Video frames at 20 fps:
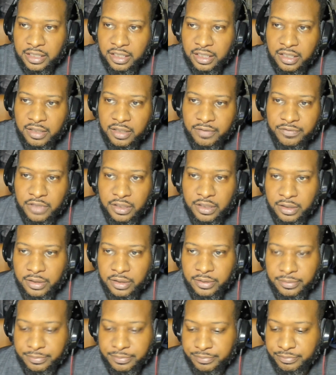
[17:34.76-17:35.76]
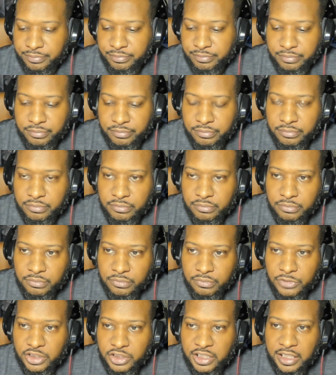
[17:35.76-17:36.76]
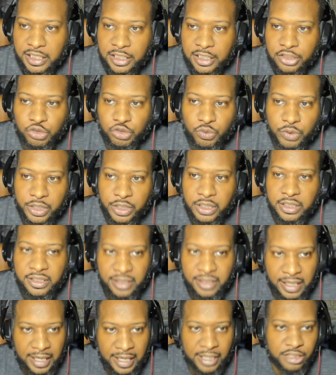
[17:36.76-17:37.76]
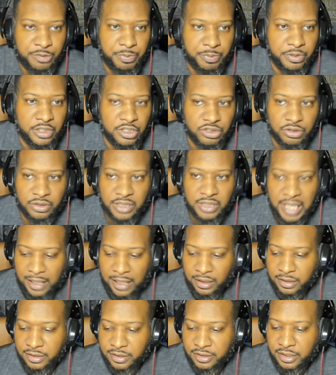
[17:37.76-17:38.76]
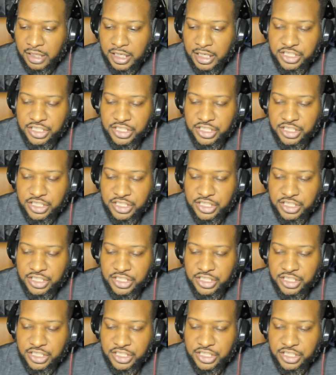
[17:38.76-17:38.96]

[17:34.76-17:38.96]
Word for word: to give them ten, twenty exponential dollars